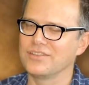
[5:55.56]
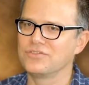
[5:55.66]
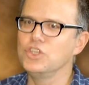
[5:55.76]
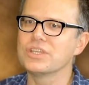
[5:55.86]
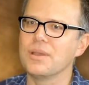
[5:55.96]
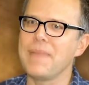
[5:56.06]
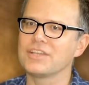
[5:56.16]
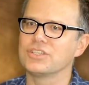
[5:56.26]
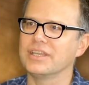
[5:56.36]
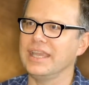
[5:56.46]
You could
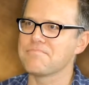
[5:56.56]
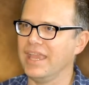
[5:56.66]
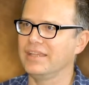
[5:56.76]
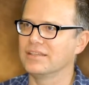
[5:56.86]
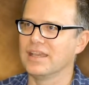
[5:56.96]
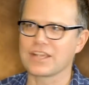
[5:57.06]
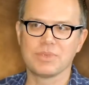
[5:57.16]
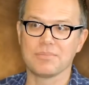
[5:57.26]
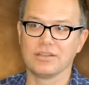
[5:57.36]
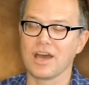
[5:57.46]
imagine a campaign actually
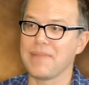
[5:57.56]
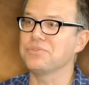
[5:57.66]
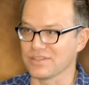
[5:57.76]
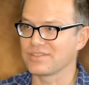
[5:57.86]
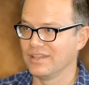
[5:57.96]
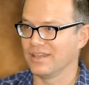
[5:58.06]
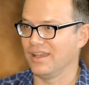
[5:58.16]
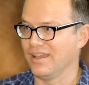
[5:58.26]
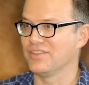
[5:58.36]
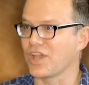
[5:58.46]
becoming a lot about this
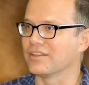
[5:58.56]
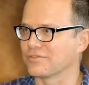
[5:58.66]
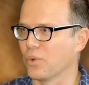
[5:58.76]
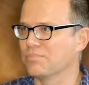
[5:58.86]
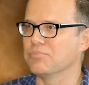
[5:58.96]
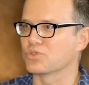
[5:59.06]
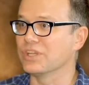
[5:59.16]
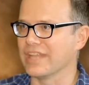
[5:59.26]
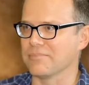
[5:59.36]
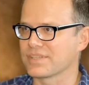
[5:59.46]
hunt for people's real
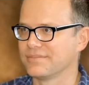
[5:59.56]
names.